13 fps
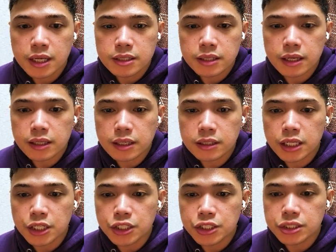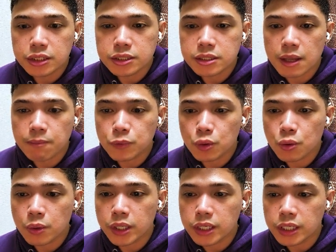taking the initial step
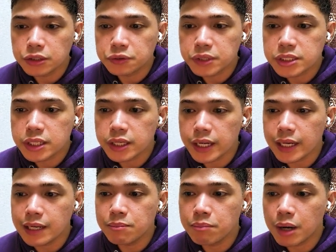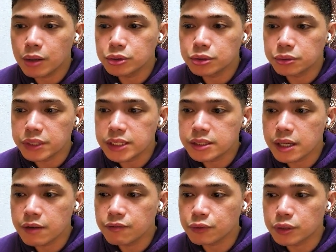toward increasing inbound
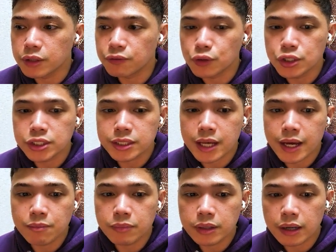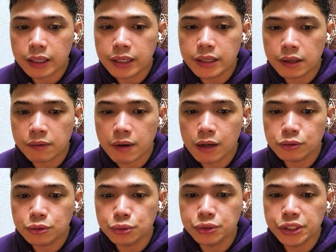tourism for the first time in
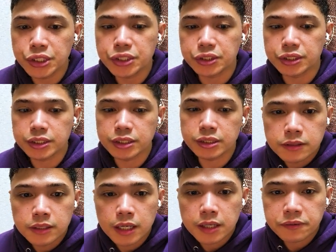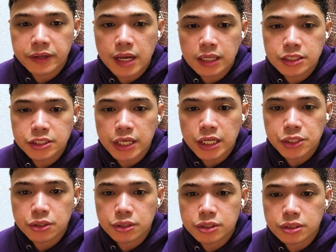around 2 years. The
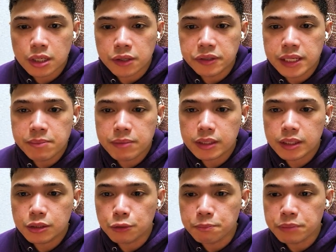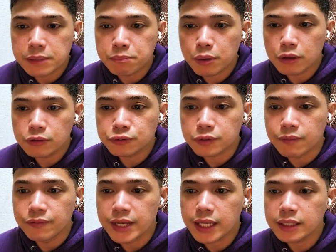relaxations are limited to people
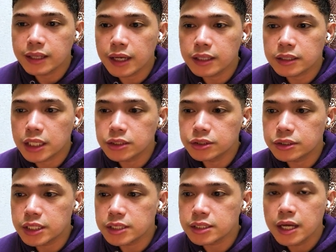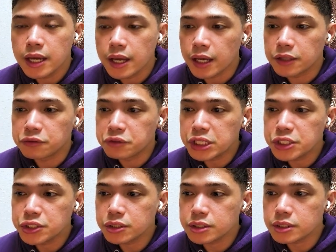from 98 countries and
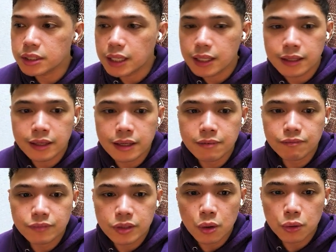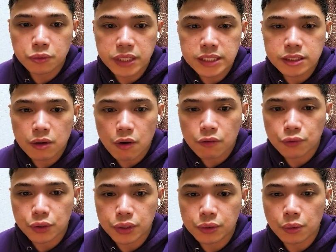regions deemed low risk
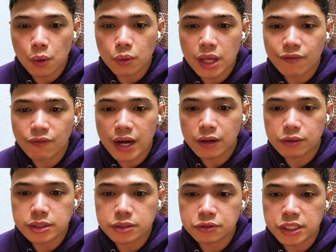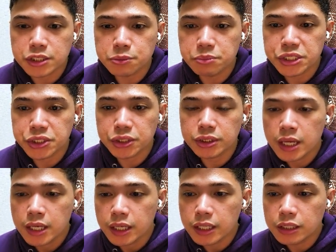for coronavirus transmission,
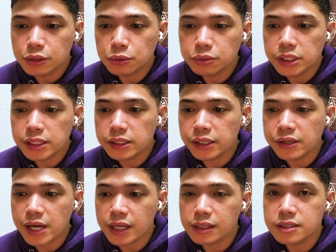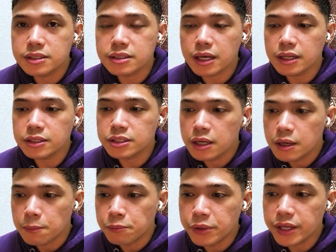including the United States,
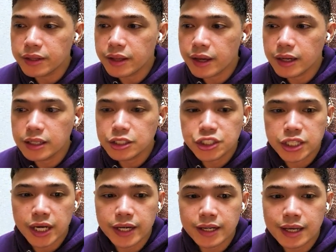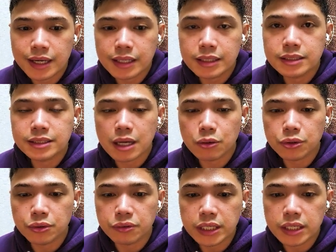Britain, China, South
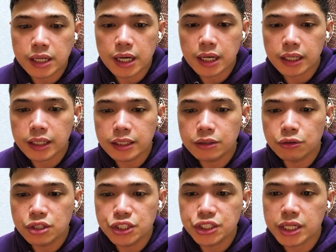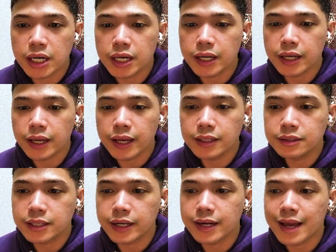Korea, Indonesia, and
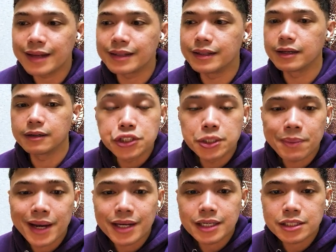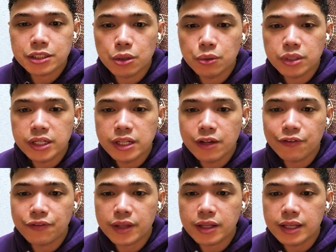Thailand. Japan has slowly
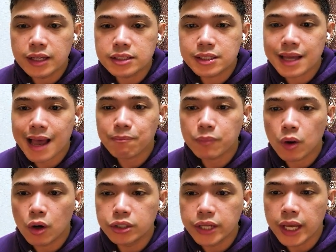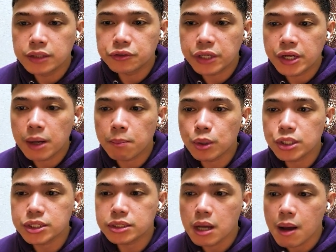lifted its cap on entry
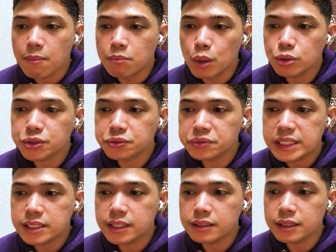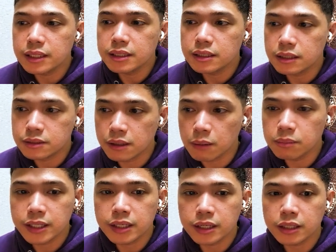numbers, most recently
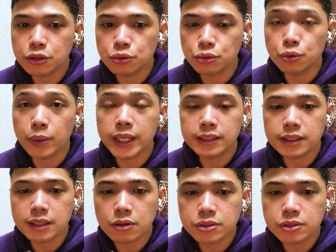doubling it to 20,000